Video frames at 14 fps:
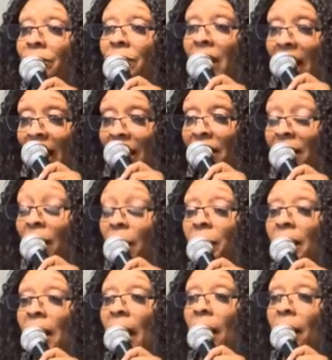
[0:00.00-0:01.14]
They had to come
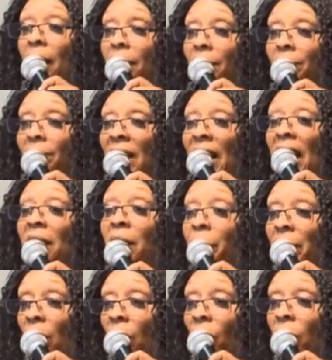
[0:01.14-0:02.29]
together. They had to
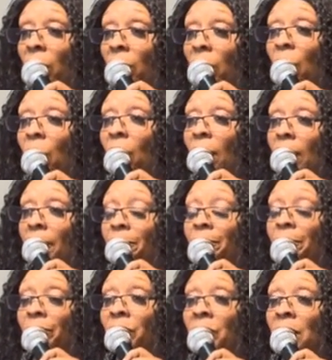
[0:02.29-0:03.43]
be on one accord
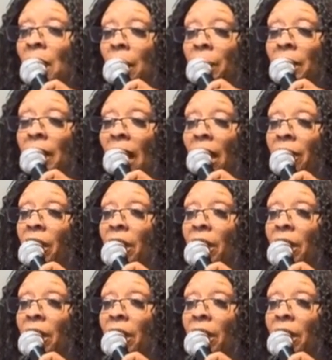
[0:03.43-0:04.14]
to come together.